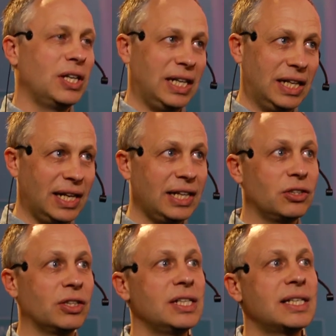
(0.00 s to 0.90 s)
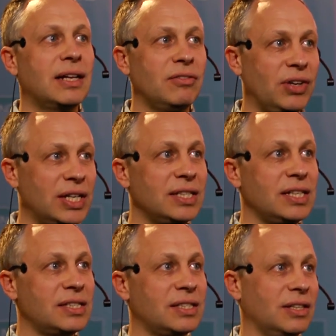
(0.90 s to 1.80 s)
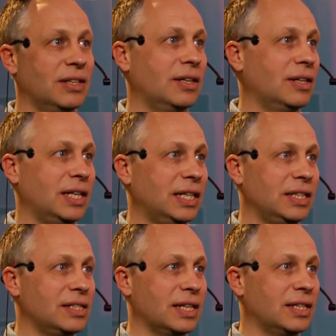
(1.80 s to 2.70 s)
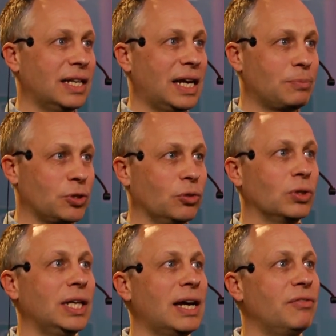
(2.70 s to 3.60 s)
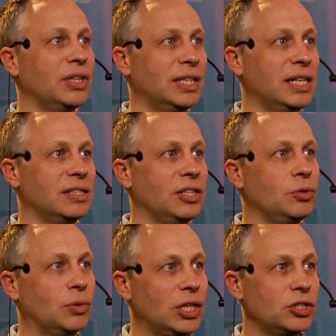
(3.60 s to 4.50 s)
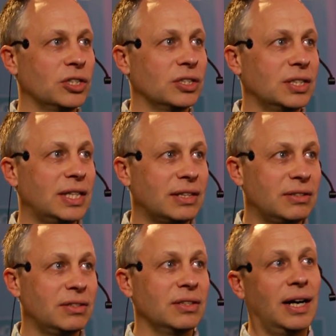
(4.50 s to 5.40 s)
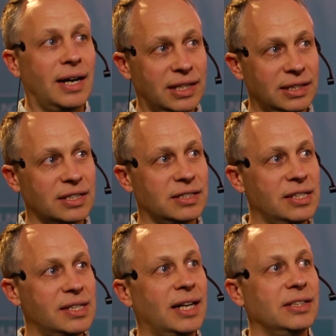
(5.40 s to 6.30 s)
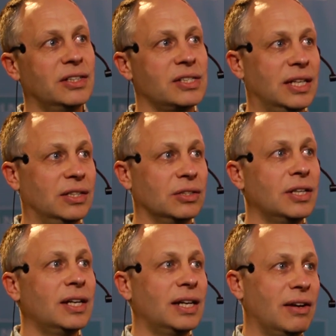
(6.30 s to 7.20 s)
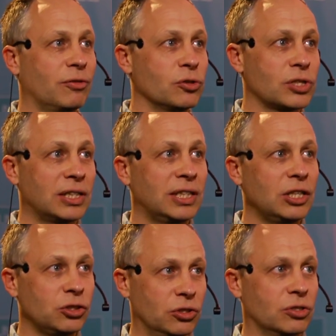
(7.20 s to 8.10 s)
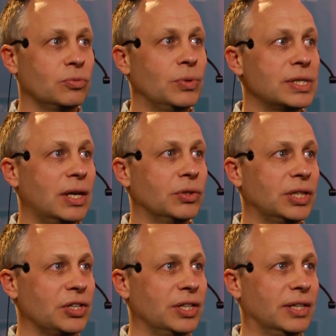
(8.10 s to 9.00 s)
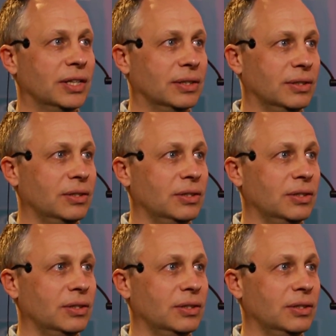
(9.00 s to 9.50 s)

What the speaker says: in later design phases it is an absolutely everyday situation that architects, designers and have consultations with our technical